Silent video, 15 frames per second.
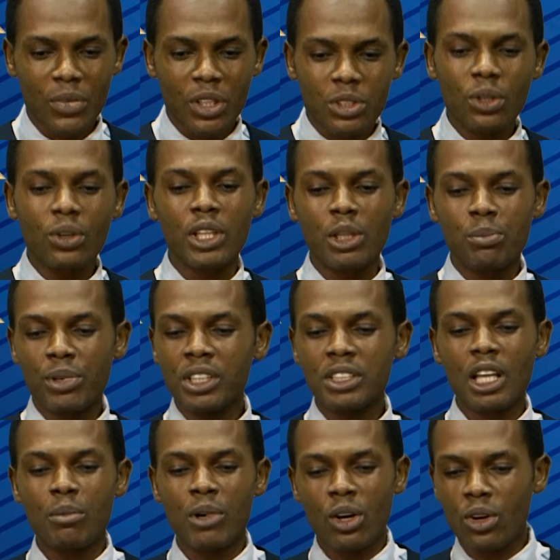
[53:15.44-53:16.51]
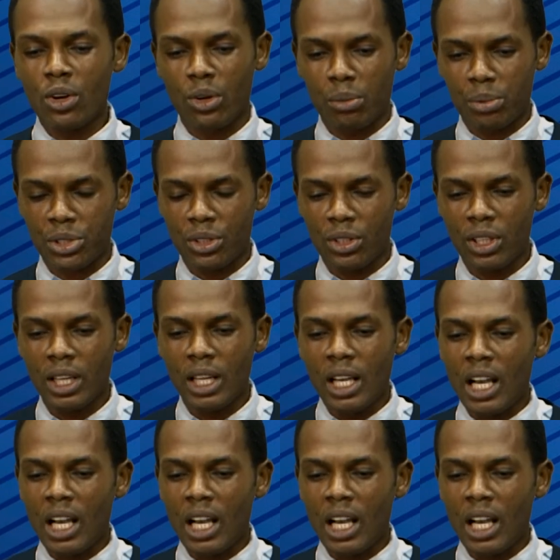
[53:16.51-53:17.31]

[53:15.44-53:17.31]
So it brings about corruption